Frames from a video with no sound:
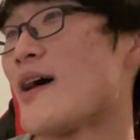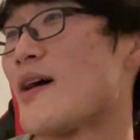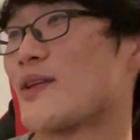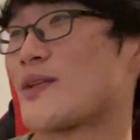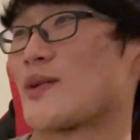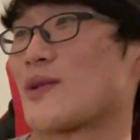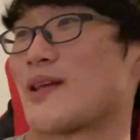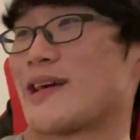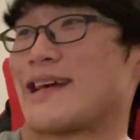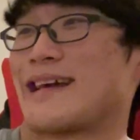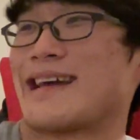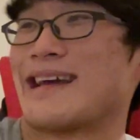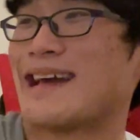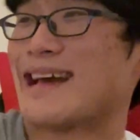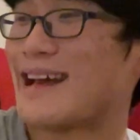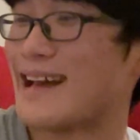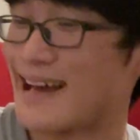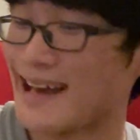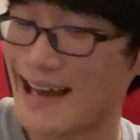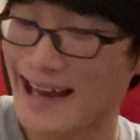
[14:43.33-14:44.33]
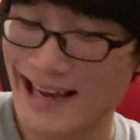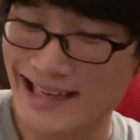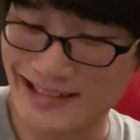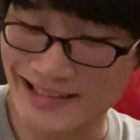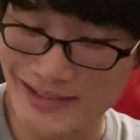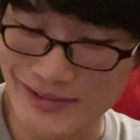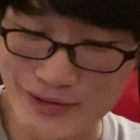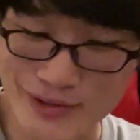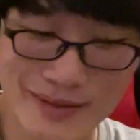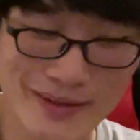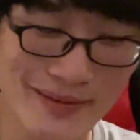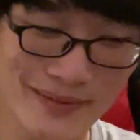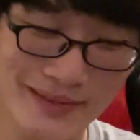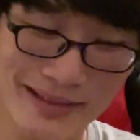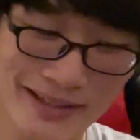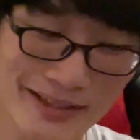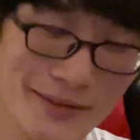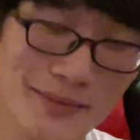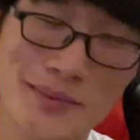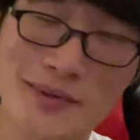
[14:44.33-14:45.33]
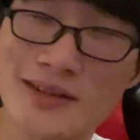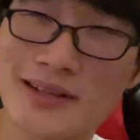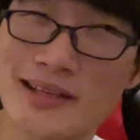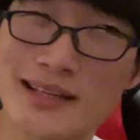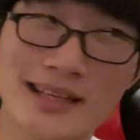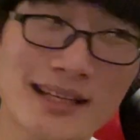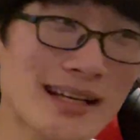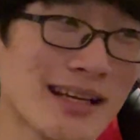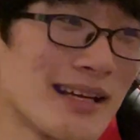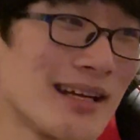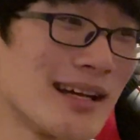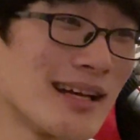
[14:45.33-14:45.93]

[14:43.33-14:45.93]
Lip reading: So like, I did try my best, but like,